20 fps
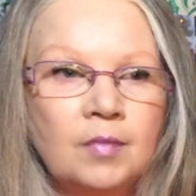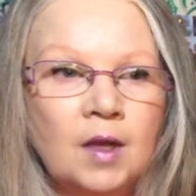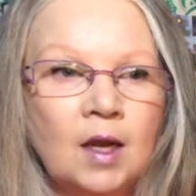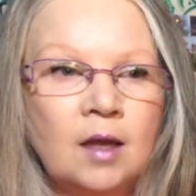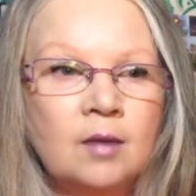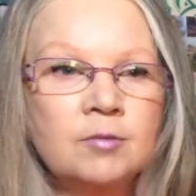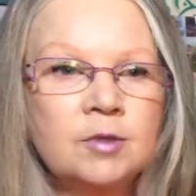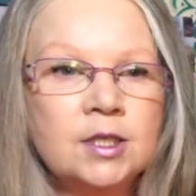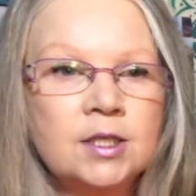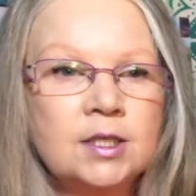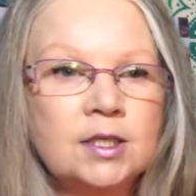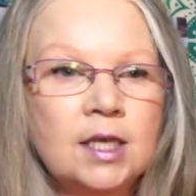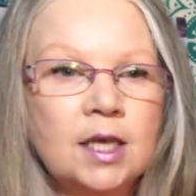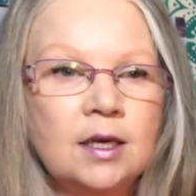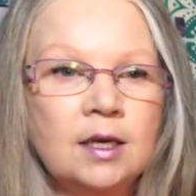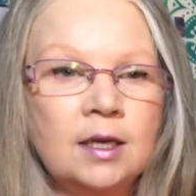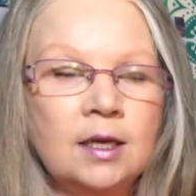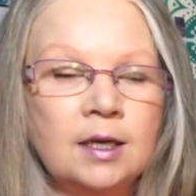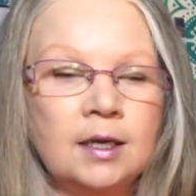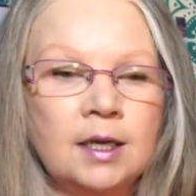I'm just
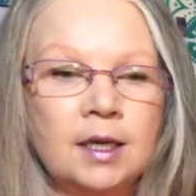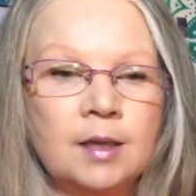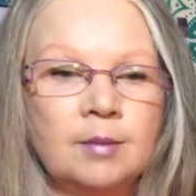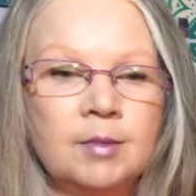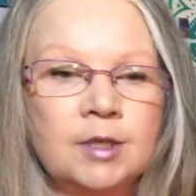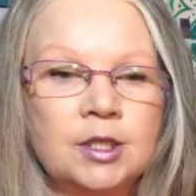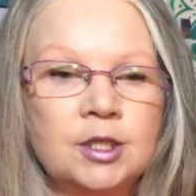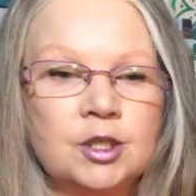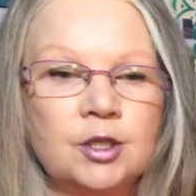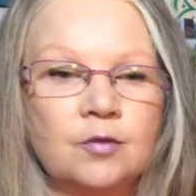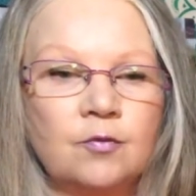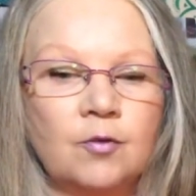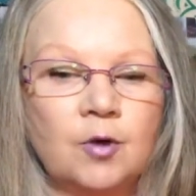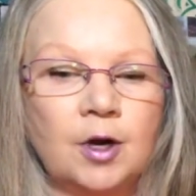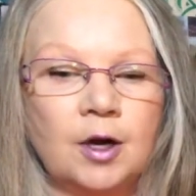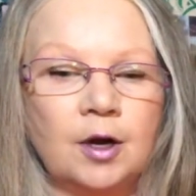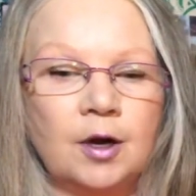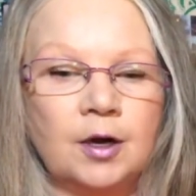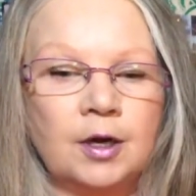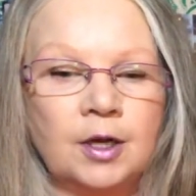getting an image of
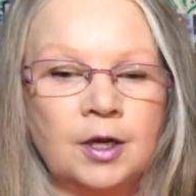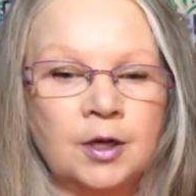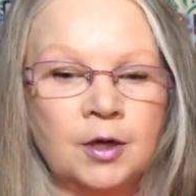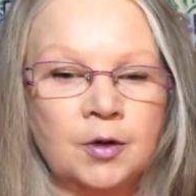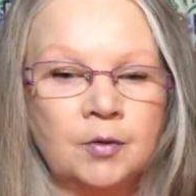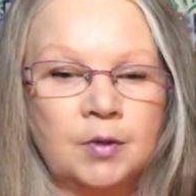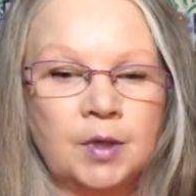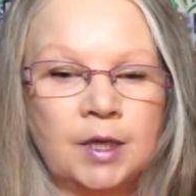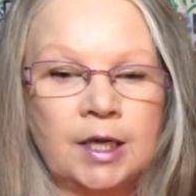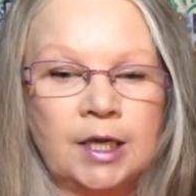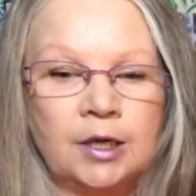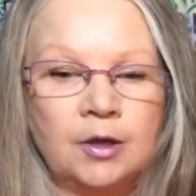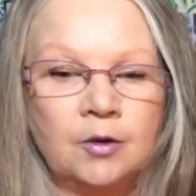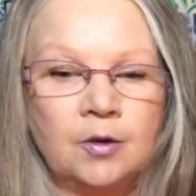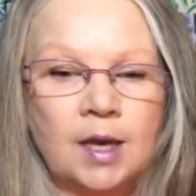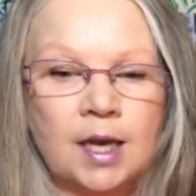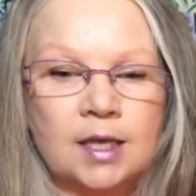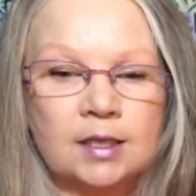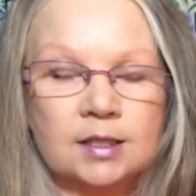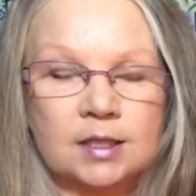where, you know, Neo
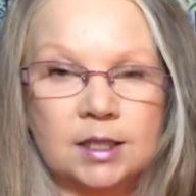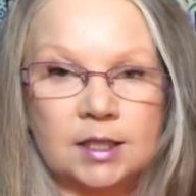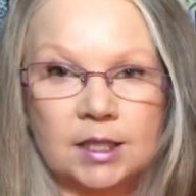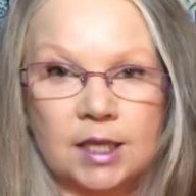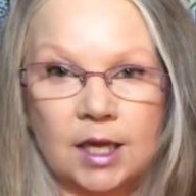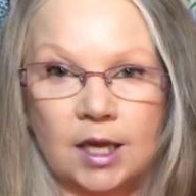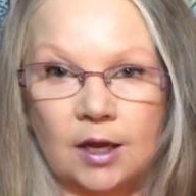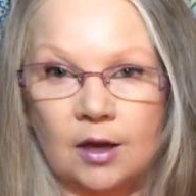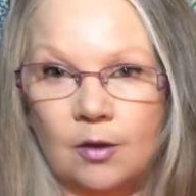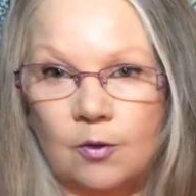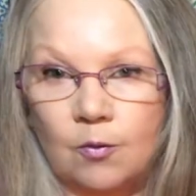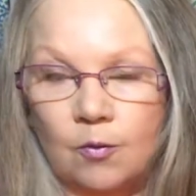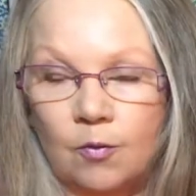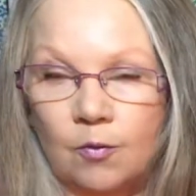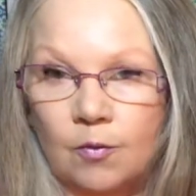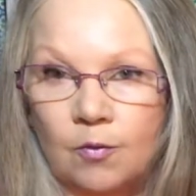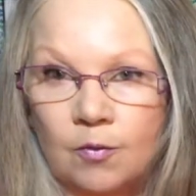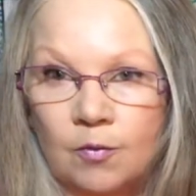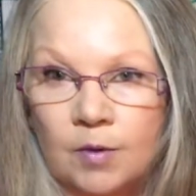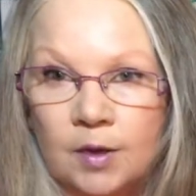has to take
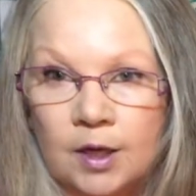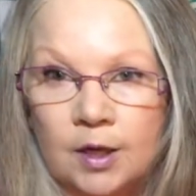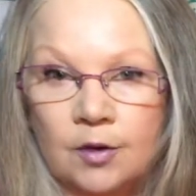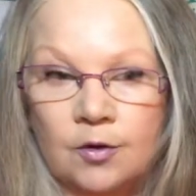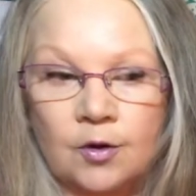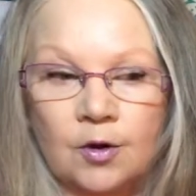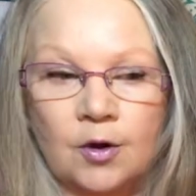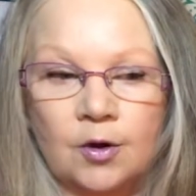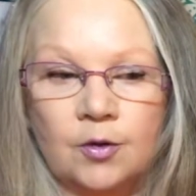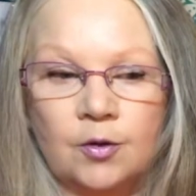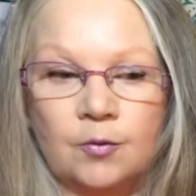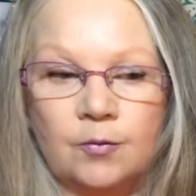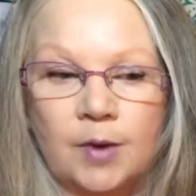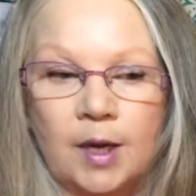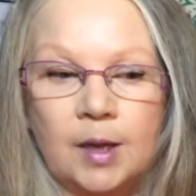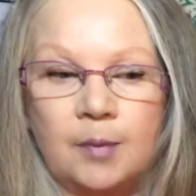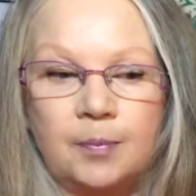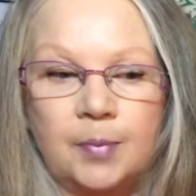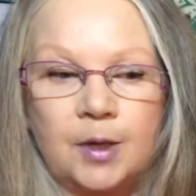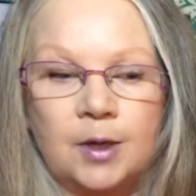either the
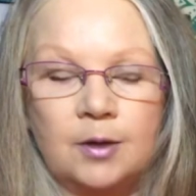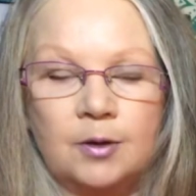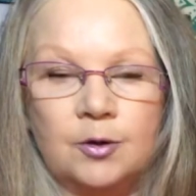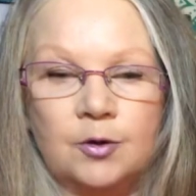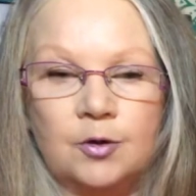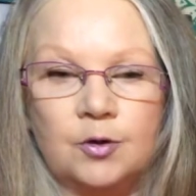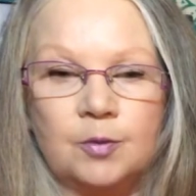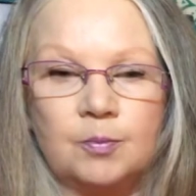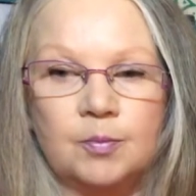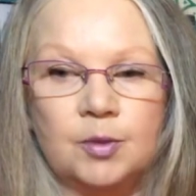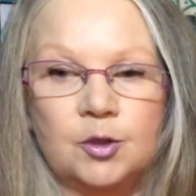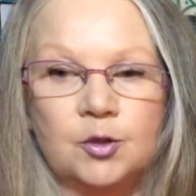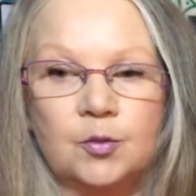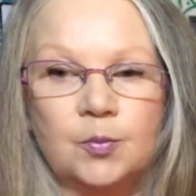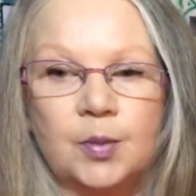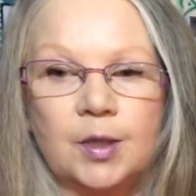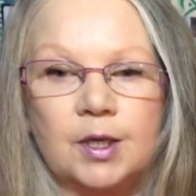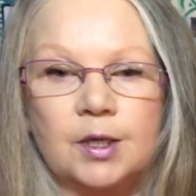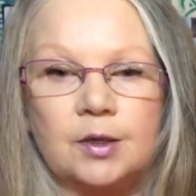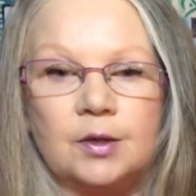red pill or the blue
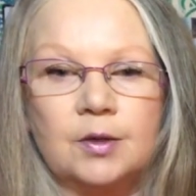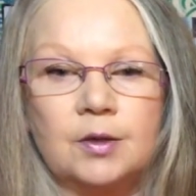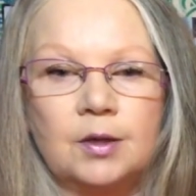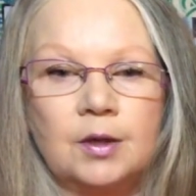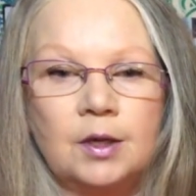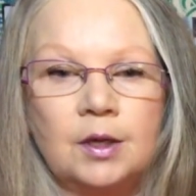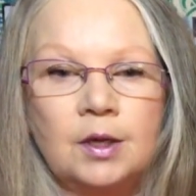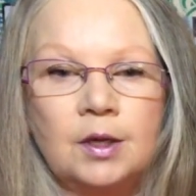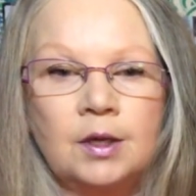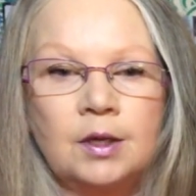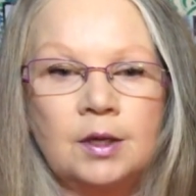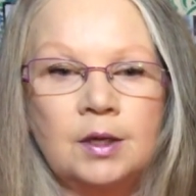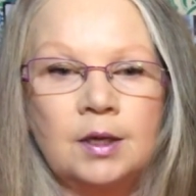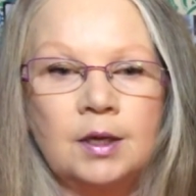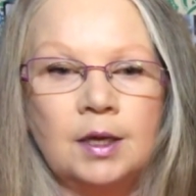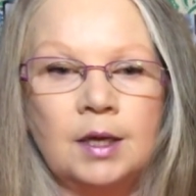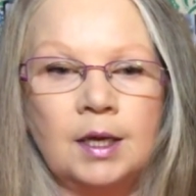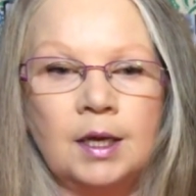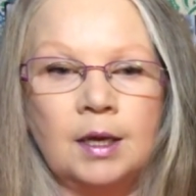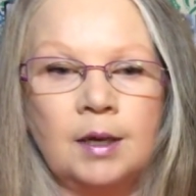pill.
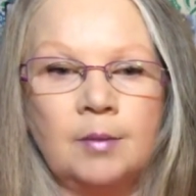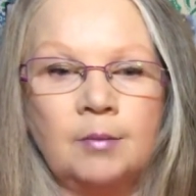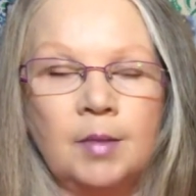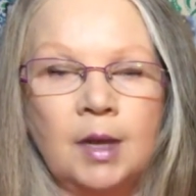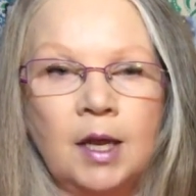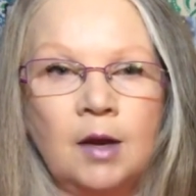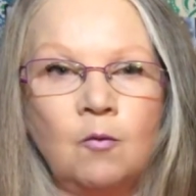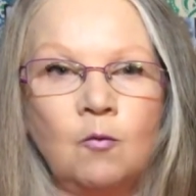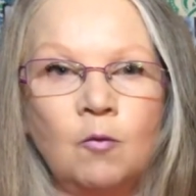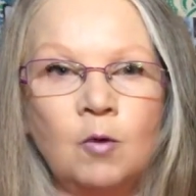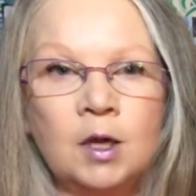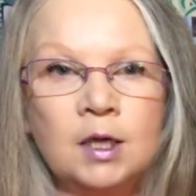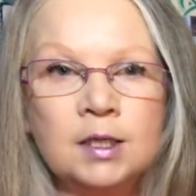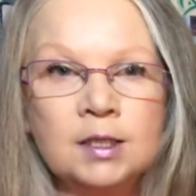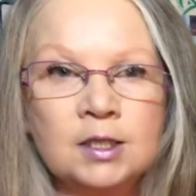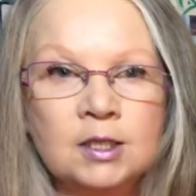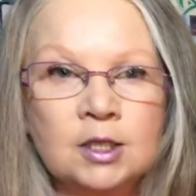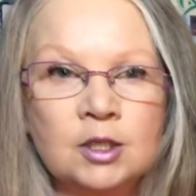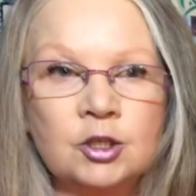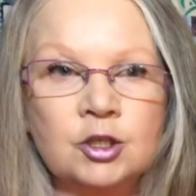Um, and one
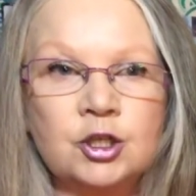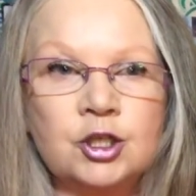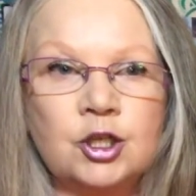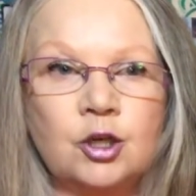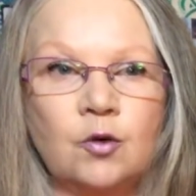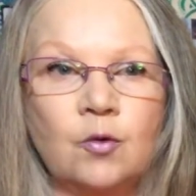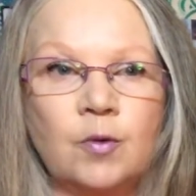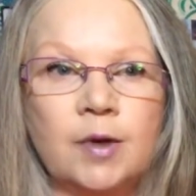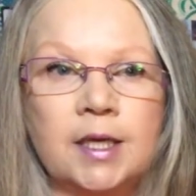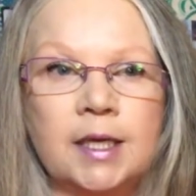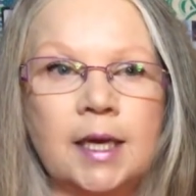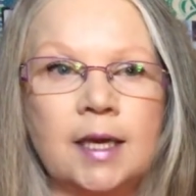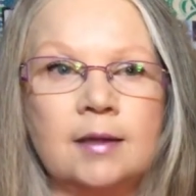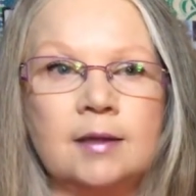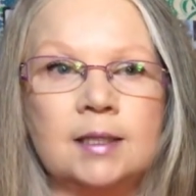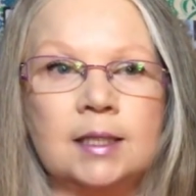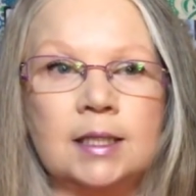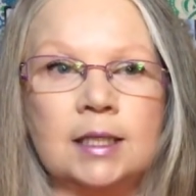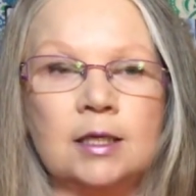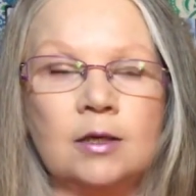is going to show
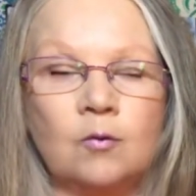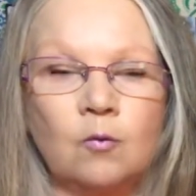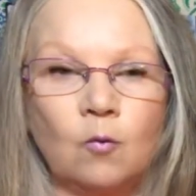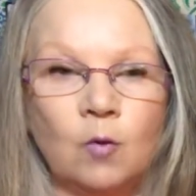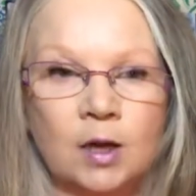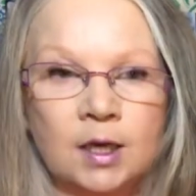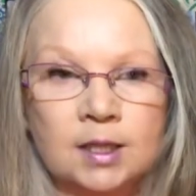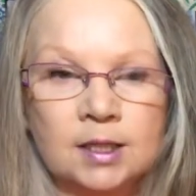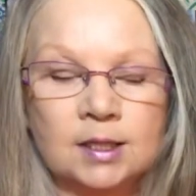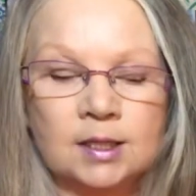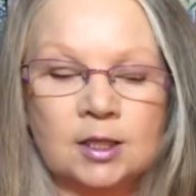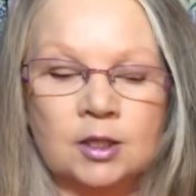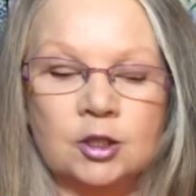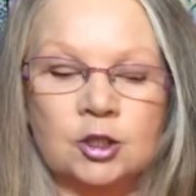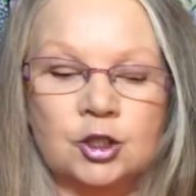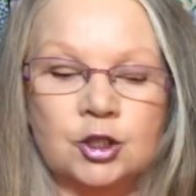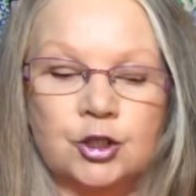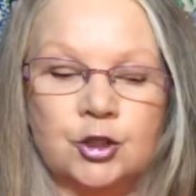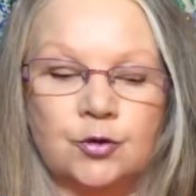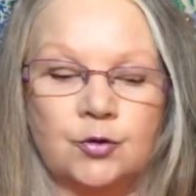reality and one is going to
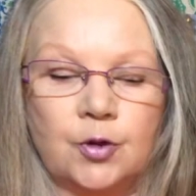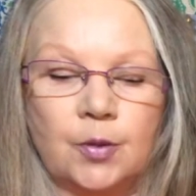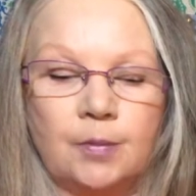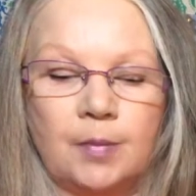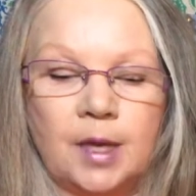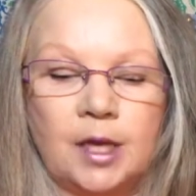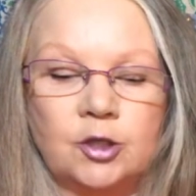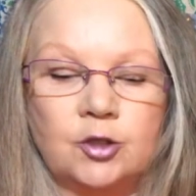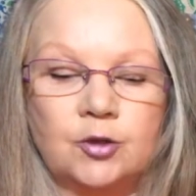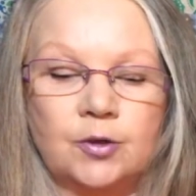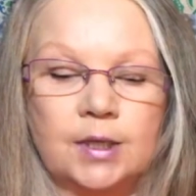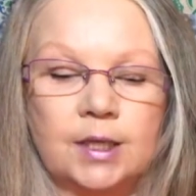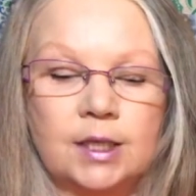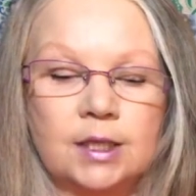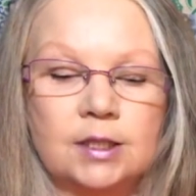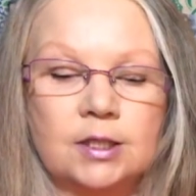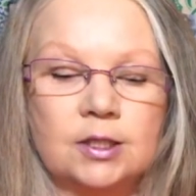show the matrix.